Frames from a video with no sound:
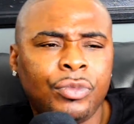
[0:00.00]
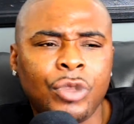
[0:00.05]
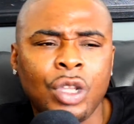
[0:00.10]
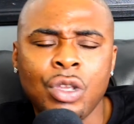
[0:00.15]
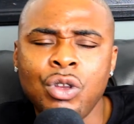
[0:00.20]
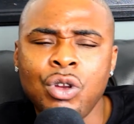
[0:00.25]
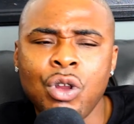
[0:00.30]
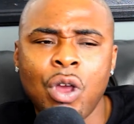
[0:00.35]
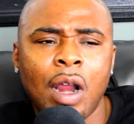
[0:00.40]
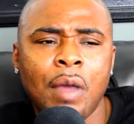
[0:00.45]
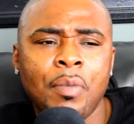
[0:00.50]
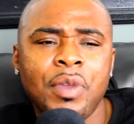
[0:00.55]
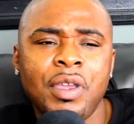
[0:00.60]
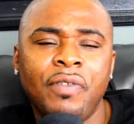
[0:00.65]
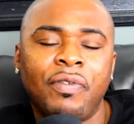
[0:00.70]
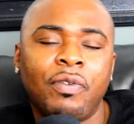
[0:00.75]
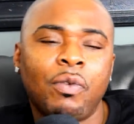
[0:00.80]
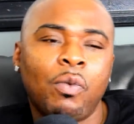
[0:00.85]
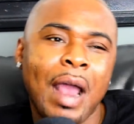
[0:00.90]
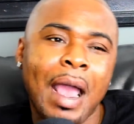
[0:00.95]

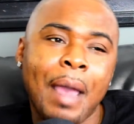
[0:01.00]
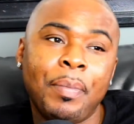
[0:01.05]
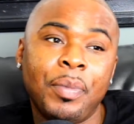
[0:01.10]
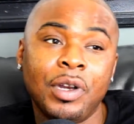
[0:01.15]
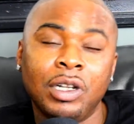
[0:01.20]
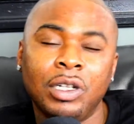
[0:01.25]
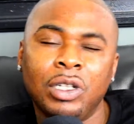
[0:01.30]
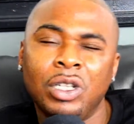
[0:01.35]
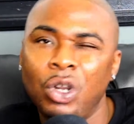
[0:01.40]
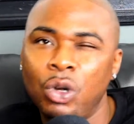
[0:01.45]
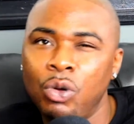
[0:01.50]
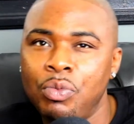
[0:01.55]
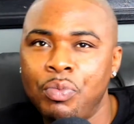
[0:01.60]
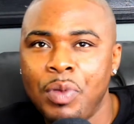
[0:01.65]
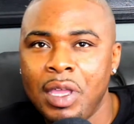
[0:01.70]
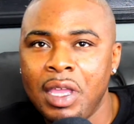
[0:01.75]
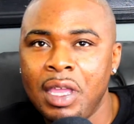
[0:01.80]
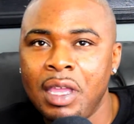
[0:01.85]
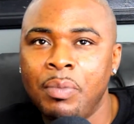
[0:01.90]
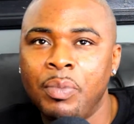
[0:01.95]
for rapping a little
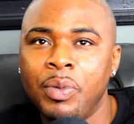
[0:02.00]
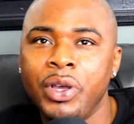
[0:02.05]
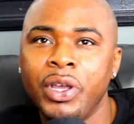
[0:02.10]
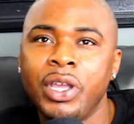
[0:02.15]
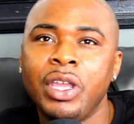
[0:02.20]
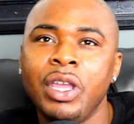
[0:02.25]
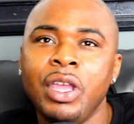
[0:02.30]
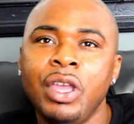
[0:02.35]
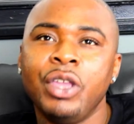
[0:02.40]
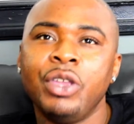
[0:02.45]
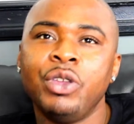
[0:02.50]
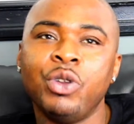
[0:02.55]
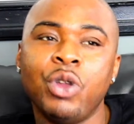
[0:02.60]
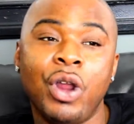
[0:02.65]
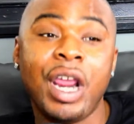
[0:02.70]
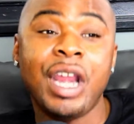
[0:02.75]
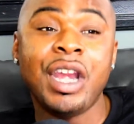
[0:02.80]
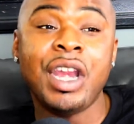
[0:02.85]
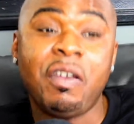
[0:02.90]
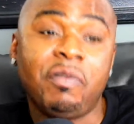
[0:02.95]
bit, but,
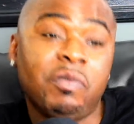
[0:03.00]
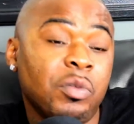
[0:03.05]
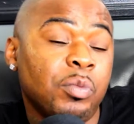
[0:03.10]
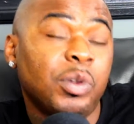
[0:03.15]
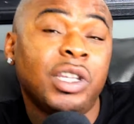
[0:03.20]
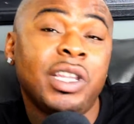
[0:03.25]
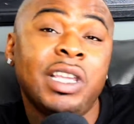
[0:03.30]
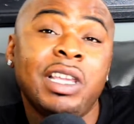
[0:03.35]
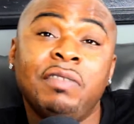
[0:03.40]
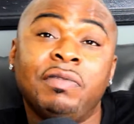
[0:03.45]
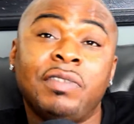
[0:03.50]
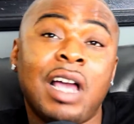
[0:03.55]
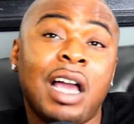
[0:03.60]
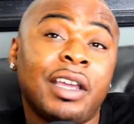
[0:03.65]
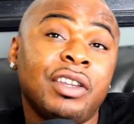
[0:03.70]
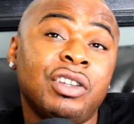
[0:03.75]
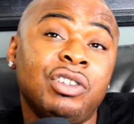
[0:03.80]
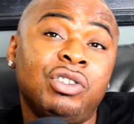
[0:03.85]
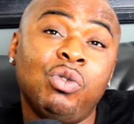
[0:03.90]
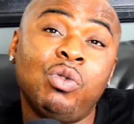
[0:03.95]
they never believed I
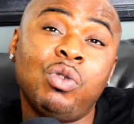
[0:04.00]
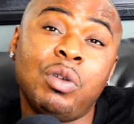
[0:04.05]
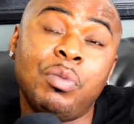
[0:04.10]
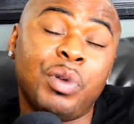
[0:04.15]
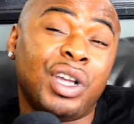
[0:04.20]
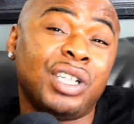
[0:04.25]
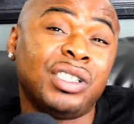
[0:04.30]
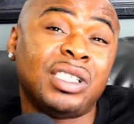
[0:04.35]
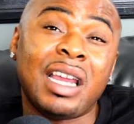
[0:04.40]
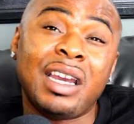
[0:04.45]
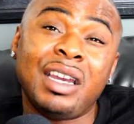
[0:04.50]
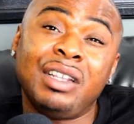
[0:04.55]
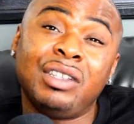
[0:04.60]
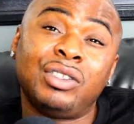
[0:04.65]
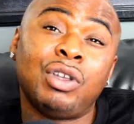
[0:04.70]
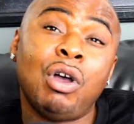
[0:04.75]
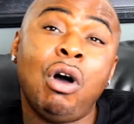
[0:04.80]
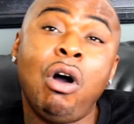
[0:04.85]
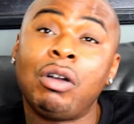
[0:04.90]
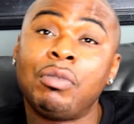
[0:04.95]
can do it because I didn't
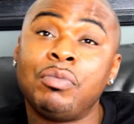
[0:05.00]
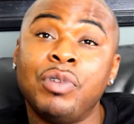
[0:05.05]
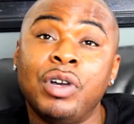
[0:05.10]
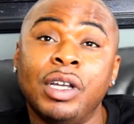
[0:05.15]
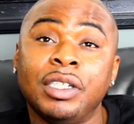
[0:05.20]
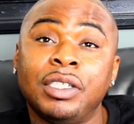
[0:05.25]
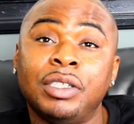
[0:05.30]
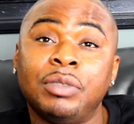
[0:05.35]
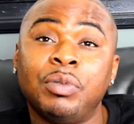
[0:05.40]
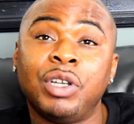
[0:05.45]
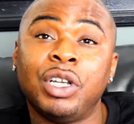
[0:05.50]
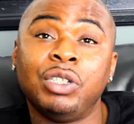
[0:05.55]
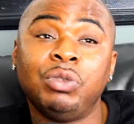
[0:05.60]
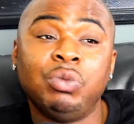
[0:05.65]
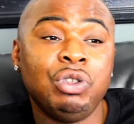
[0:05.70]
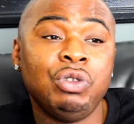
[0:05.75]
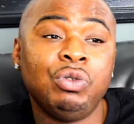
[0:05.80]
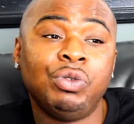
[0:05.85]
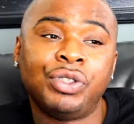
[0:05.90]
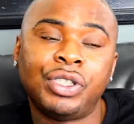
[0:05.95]
talk much. Because
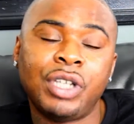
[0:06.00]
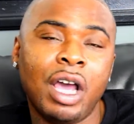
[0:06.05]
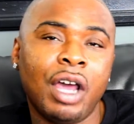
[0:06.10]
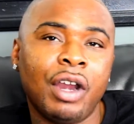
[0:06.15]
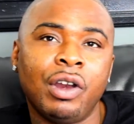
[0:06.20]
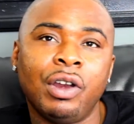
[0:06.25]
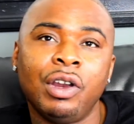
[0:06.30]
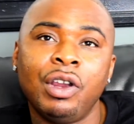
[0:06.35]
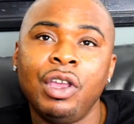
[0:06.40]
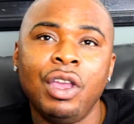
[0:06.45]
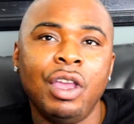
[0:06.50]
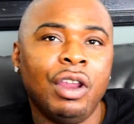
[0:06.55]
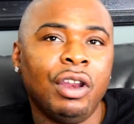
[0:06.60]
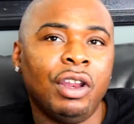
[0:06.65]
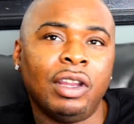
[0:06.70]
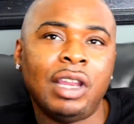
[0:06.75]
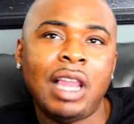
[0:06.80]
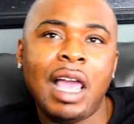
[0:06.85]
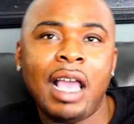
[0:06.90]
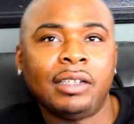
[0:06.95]
when you stutter,
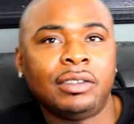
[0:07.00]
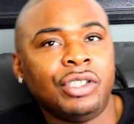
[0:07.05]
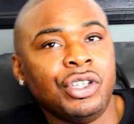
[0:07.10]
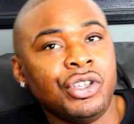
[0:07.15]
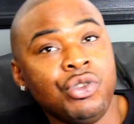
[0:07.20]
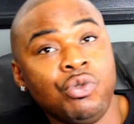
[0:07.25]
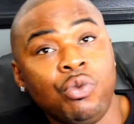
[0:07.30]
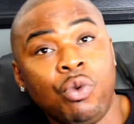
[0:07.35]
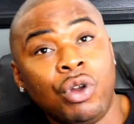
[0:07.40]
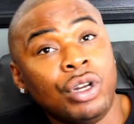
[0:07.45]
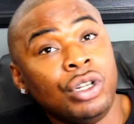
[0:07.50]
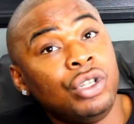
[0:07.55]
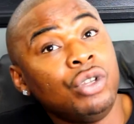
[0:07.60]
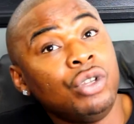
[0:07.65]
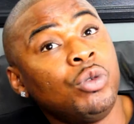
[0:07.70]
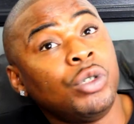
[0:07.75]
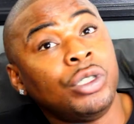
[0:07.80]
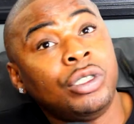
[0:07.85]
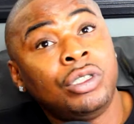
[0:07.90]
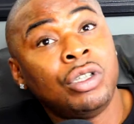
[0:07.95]
the last thing you want to
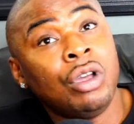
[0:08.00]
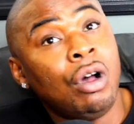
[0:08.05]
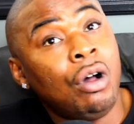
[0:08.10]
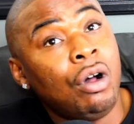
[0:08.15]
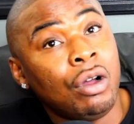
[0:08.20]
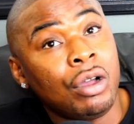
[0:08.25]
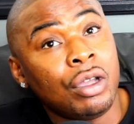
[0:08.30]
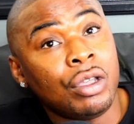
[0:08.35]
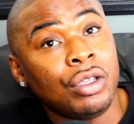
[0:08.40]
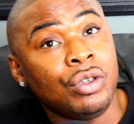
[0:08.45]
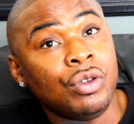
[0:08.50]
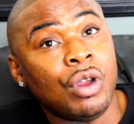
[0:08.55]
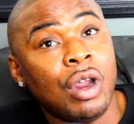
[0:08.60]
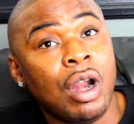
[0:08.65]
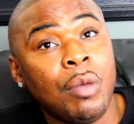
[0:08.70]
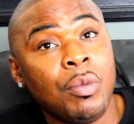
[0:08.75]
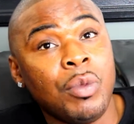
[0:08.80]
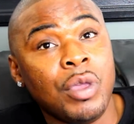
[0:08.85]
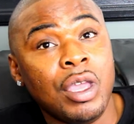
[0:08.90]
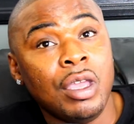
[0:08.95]
is talk. You know
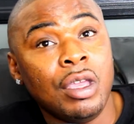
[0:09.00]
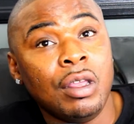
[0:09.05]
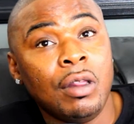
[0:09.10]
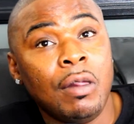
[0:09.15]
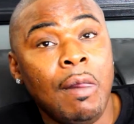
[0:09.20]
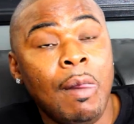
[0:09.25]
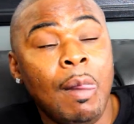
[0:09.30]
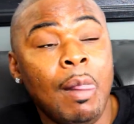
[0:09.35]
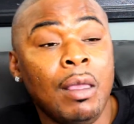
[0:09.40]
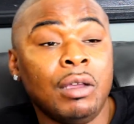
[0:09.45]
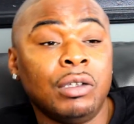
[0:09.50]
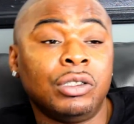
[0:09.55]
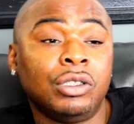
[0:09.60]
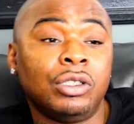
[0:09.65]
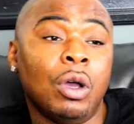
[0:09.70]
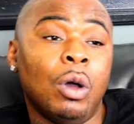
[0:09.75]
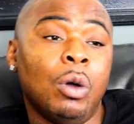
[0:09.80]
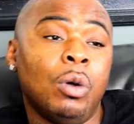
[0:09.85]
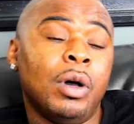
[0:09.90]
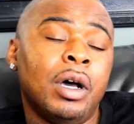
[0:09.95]
what I mean?
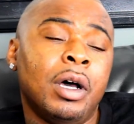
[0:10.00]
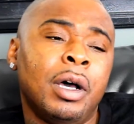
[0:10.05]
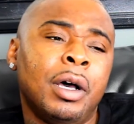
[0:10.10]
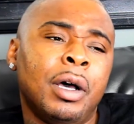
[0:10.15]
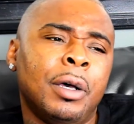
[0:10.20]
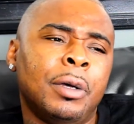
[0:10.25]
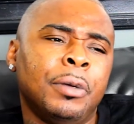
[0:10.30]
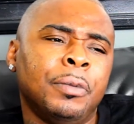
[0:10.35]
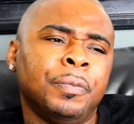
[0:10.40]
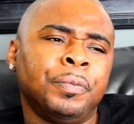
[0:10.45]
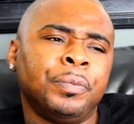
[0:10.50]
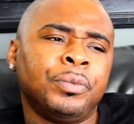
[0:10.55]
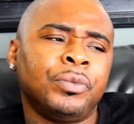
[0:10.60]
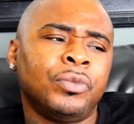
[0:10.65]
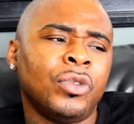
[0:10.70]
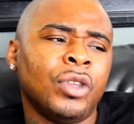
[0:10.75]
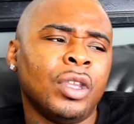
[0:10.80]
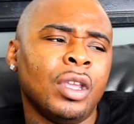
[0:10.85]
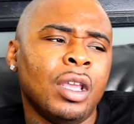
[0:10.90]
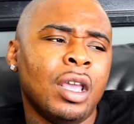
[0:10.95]
So,
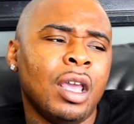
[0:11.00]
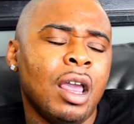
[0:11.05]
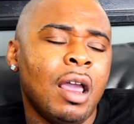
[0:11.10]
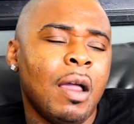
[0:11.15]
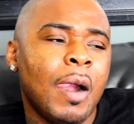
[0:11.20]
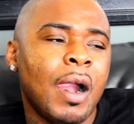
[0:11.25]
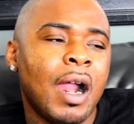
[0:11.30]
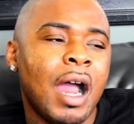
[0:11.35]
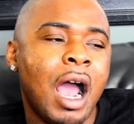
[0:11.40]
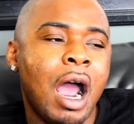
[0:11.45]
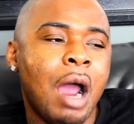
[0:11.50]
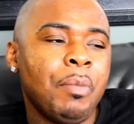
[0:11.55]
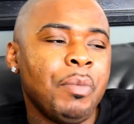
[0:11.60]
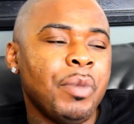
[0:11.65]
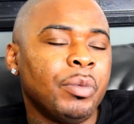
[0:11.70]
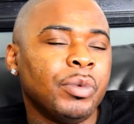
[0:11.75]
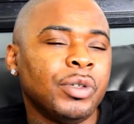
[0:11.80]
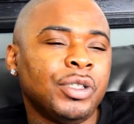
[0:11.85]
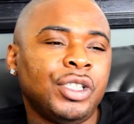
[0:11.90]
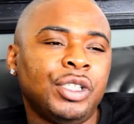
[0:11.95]
I
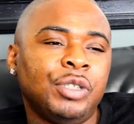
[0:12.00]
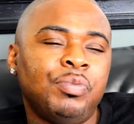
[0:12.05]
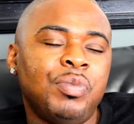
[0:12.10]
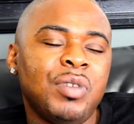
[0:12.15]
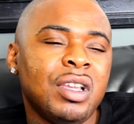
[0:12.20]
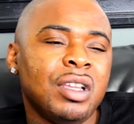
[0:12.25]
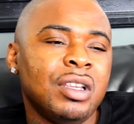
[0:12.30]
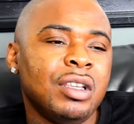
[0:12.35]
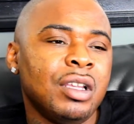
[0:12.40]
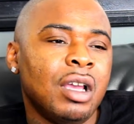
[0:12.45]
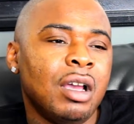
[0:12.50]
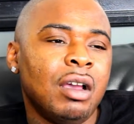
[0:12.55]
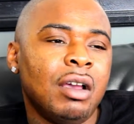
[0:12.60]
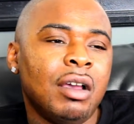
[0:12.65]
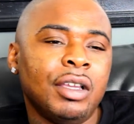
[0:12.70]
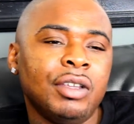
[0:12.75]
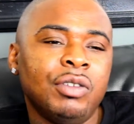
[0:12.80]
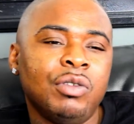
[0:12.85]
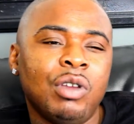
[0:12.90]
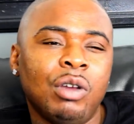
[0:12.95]
remember just being
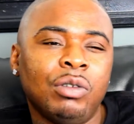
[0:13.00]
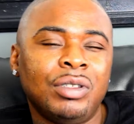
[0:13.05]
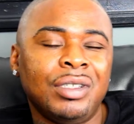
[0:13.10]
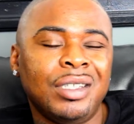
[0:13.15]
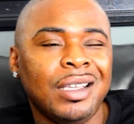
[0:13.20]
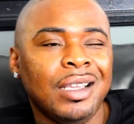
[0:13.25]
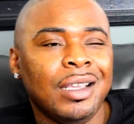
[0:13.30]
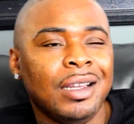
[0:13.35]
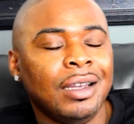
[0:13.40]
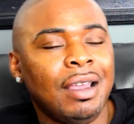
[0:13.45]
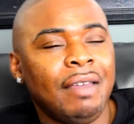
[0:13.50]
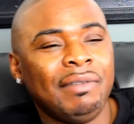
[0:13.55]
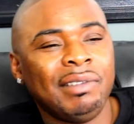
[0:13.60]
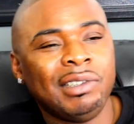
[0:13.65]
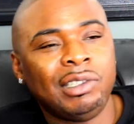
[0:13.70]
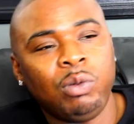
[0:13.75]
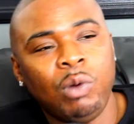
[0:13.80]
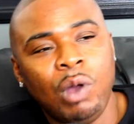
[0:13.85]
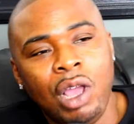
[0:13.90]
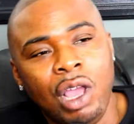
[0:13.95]
young, 10, 11,
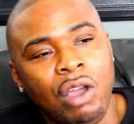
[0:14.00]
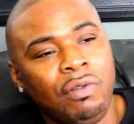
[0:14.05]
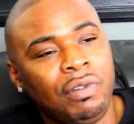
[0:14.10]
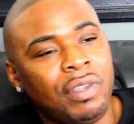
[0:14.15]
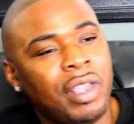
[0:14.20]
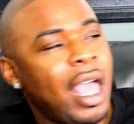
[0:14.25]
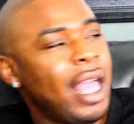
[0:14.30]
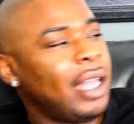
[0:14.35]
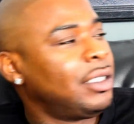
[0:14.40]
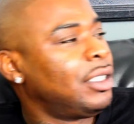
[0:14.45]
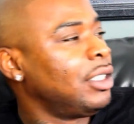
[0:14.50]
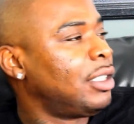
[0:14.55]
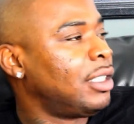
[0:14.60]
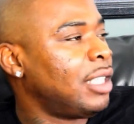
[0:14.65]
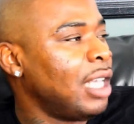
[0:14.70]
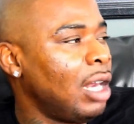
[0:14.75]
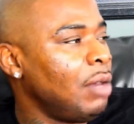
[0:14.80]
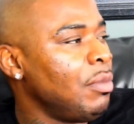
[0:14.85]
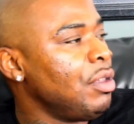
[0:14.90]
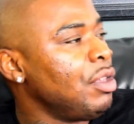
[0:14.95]
12, cats just
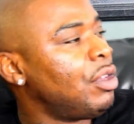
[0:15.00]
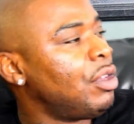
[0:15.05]
telling me,